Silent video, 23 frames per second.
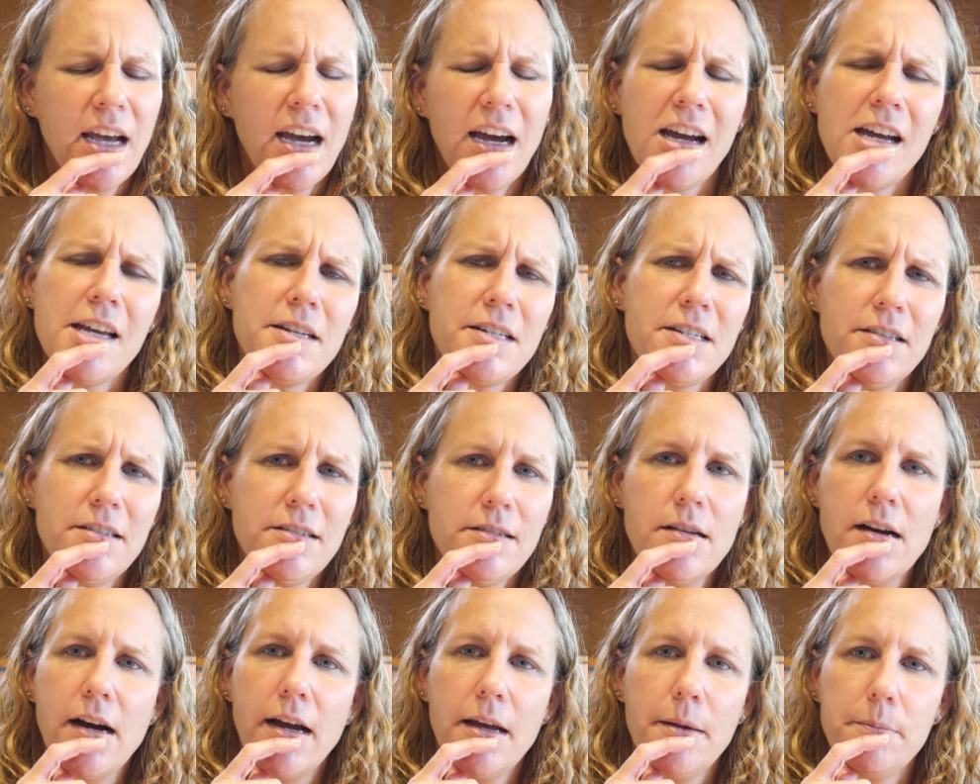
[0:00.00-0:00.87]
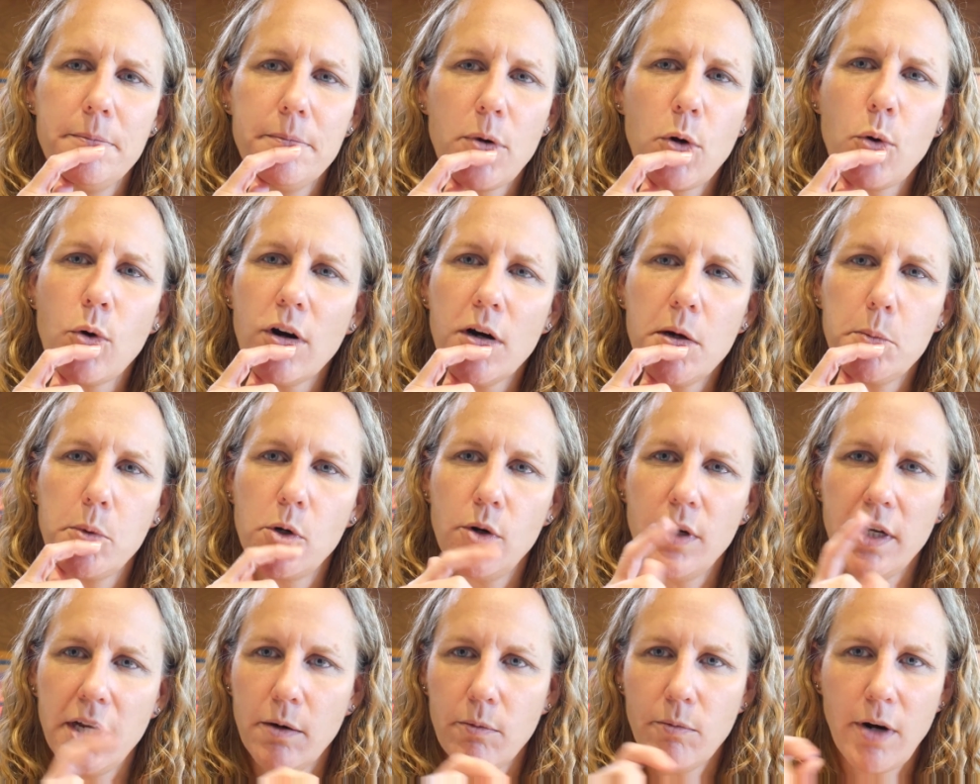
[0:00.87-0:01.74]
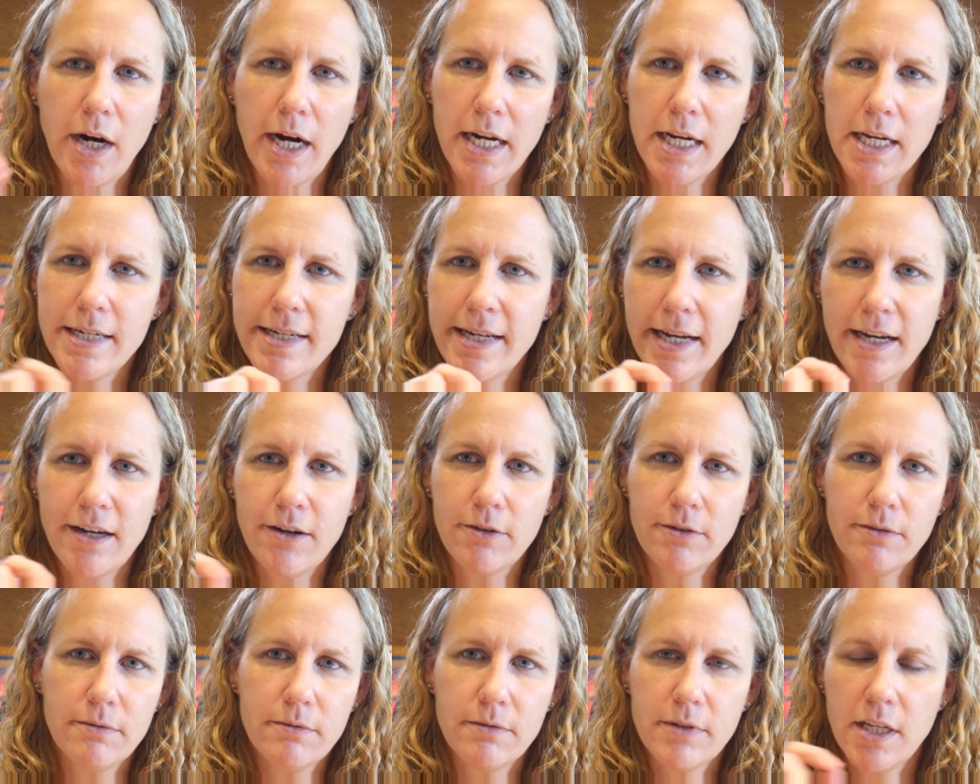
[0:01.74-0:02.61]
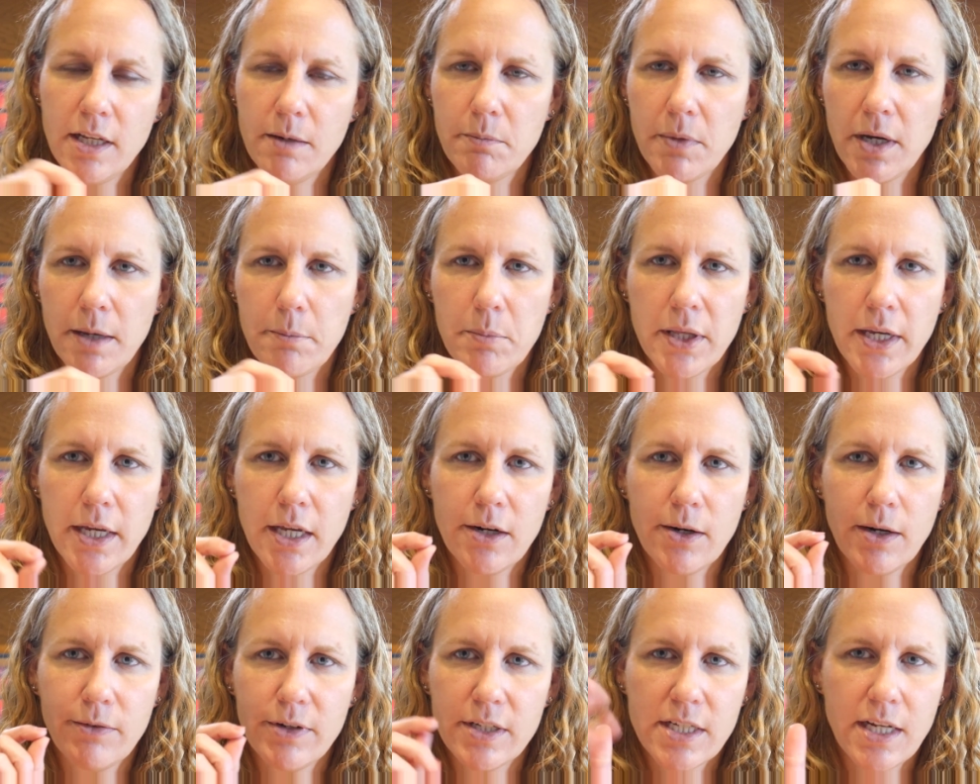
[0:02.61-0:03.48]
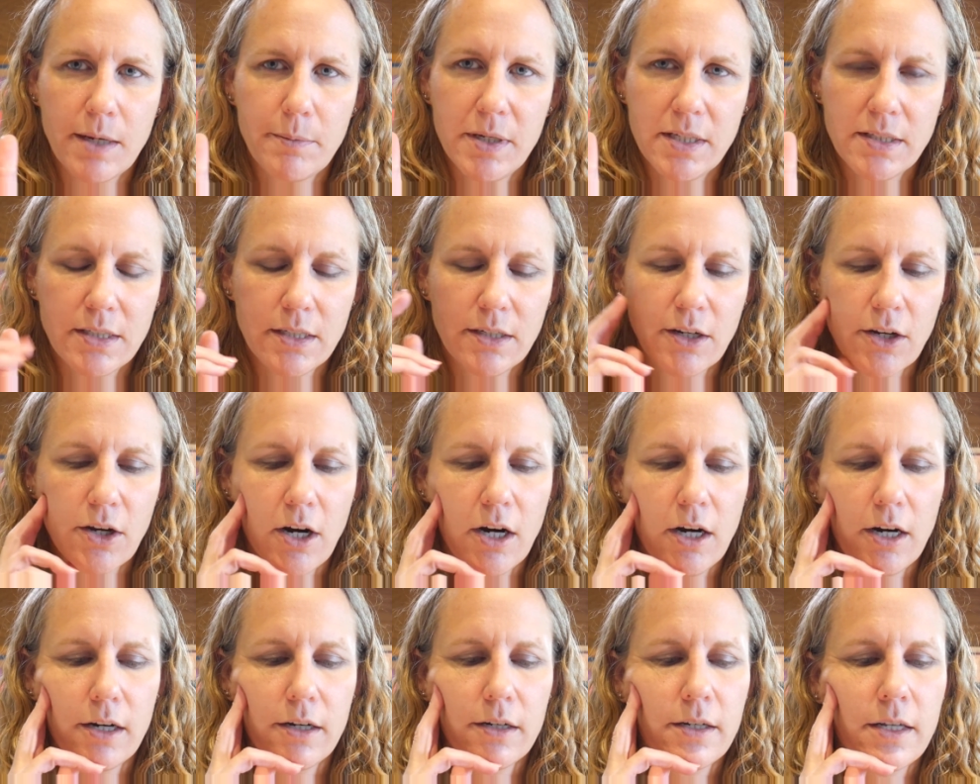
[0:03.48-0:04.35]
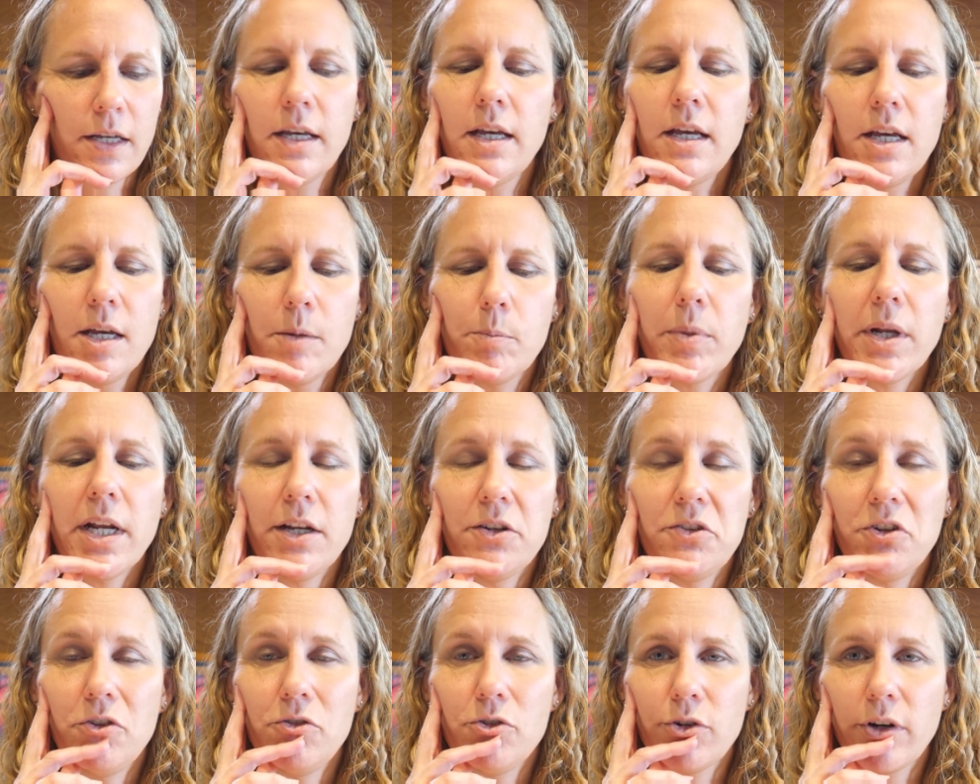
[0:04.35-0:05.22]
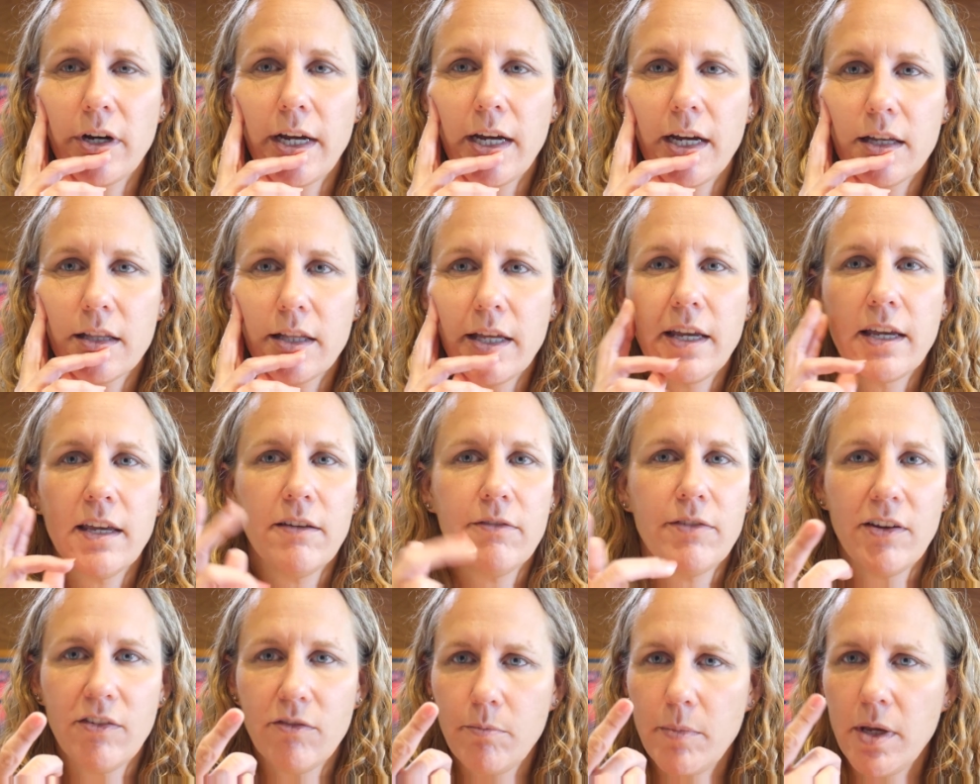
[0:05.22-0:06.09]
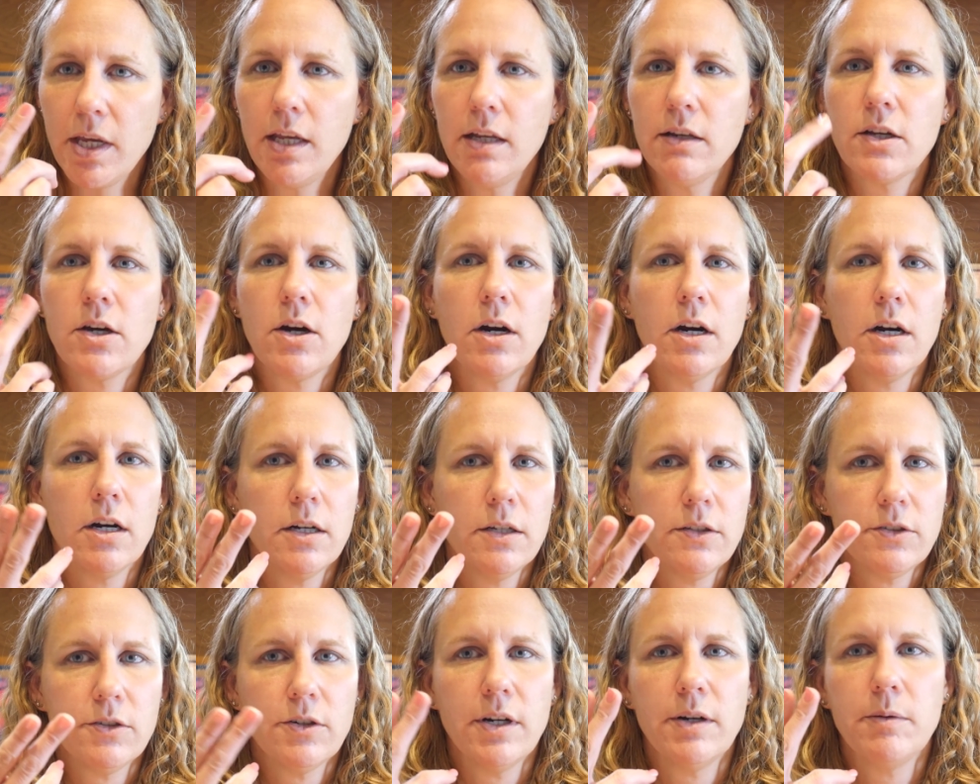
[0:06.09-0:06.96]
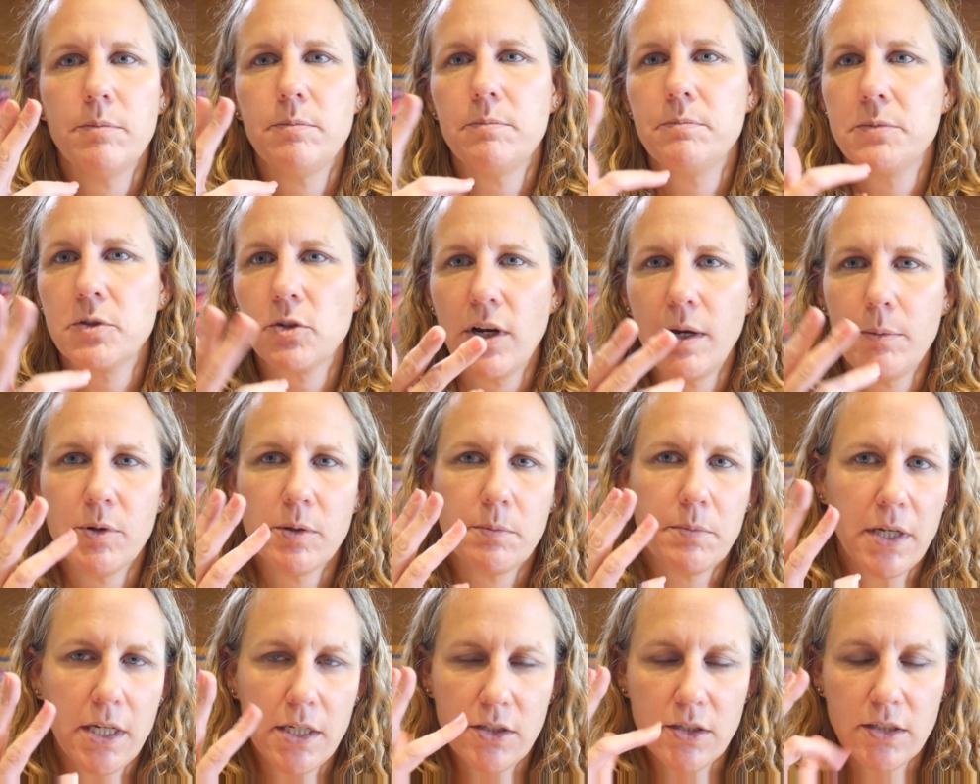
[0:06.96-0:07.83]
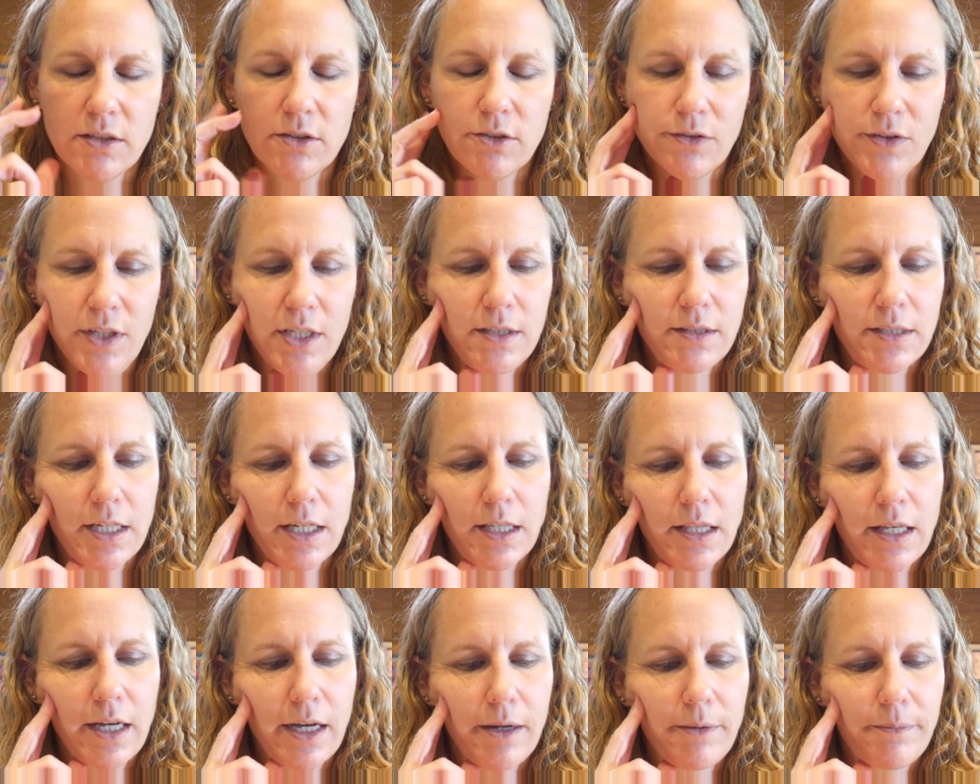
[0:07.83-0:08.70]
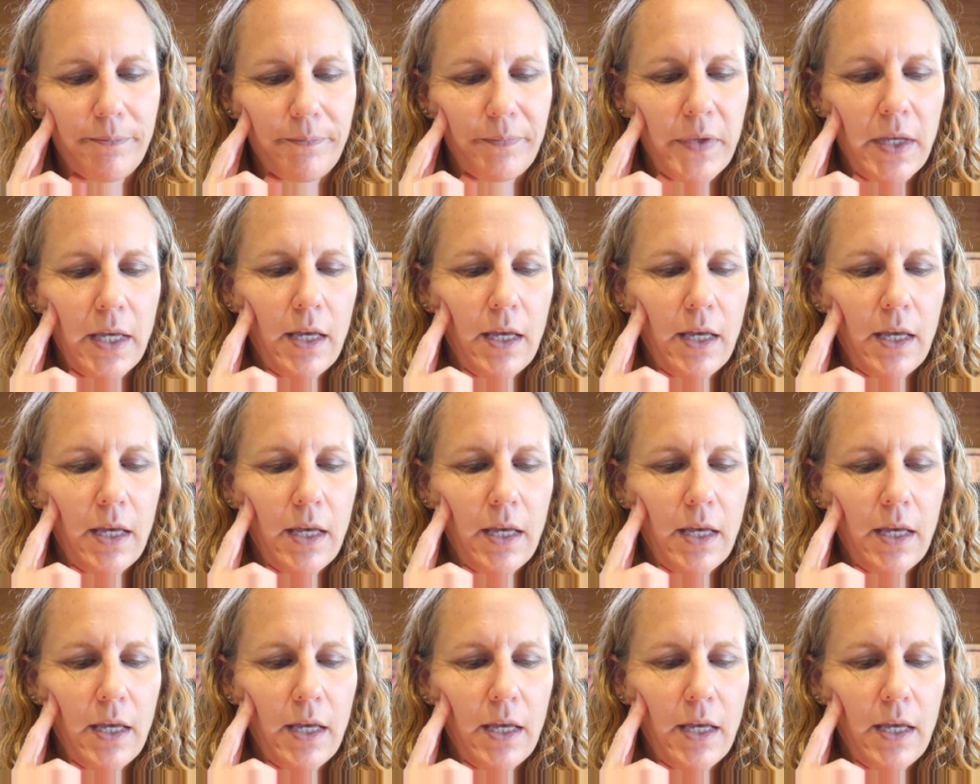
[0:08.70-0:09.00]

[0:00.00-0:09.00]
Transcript: I'm horrible at writing down in my planner every time I send a card, but I do track if I've made cards or scrapbook pages or things like that.